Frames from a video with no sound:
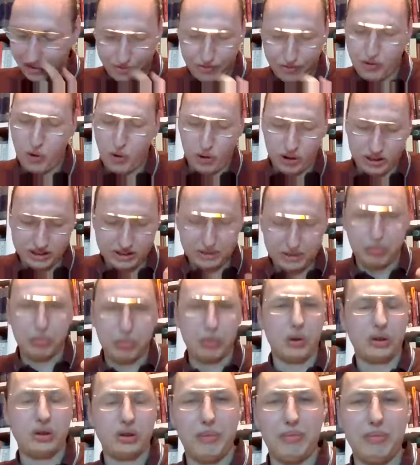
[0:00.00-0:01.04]
of course, the
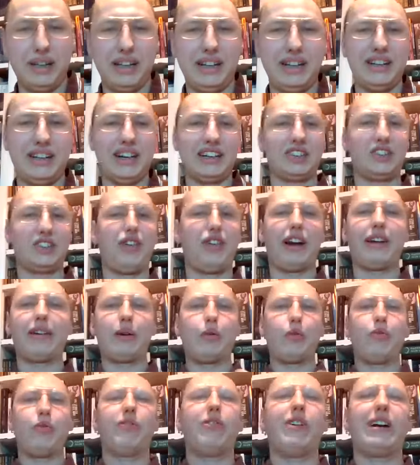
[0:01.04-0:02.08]
bourgeois media is very
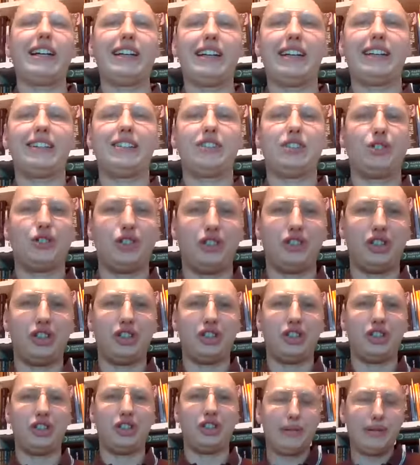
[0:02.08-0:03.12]
willing to
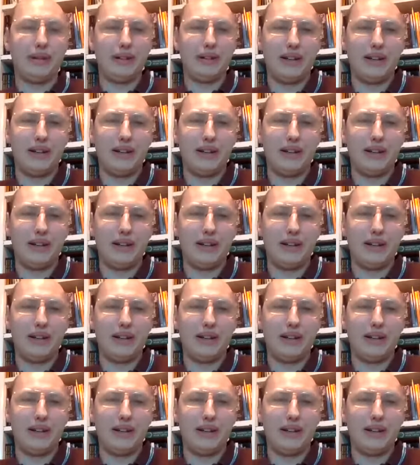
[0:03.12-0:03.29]
jump